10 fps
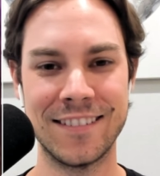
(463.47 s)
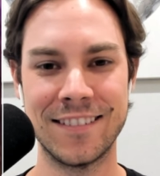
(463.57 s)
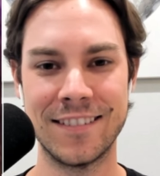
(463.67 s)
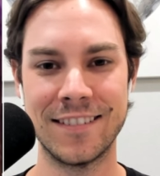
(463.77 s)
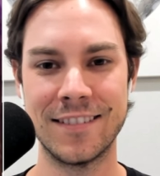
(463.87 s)

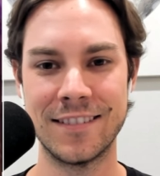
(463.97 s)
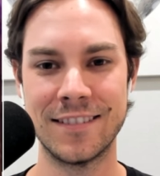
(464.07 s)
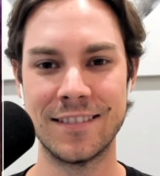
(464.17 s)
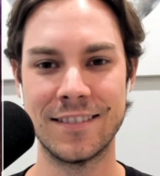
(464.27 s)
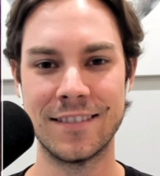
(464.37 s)

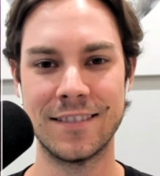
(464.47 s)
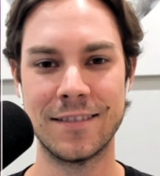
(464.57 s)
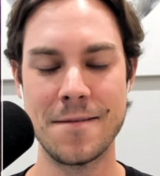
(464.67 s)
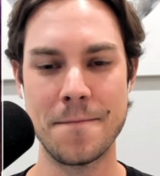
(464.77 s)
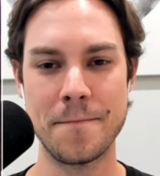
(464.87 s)

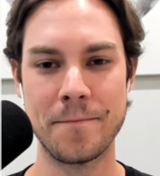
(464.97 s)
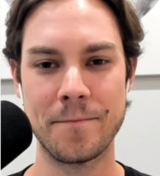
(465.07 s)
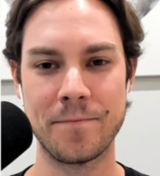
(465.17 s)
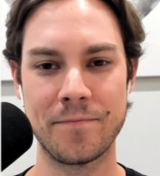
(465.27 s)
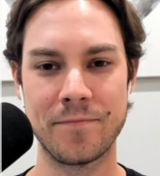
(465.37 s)

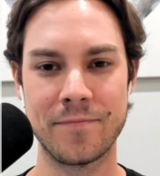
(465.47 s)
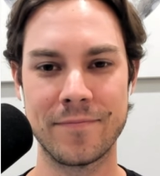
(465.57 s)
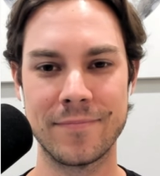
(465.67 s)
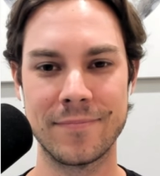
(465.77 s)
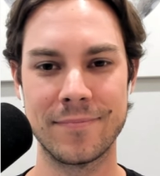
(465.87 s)

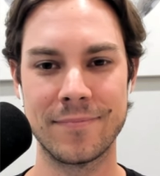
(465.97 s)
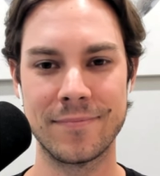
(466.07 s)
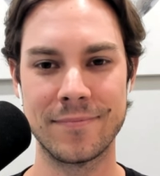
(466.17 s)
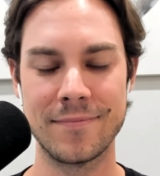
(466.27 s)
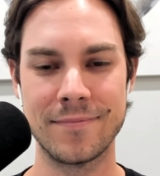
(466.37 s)

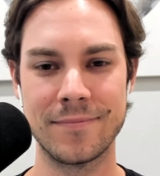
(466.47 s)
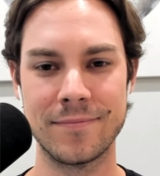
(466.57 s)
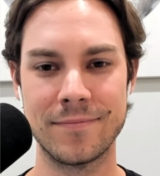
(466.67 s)
The person shown says nothing.